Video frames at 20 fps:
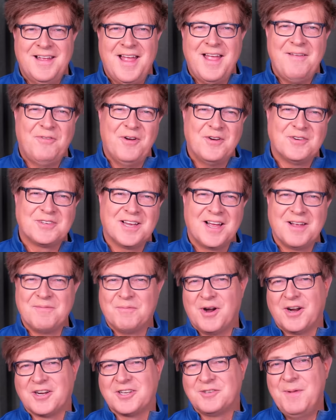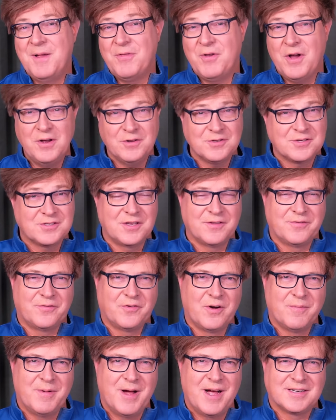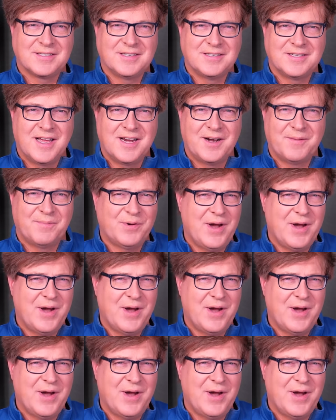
Hey folks, I'm Mark Smith, host of The Four Boxes Diner,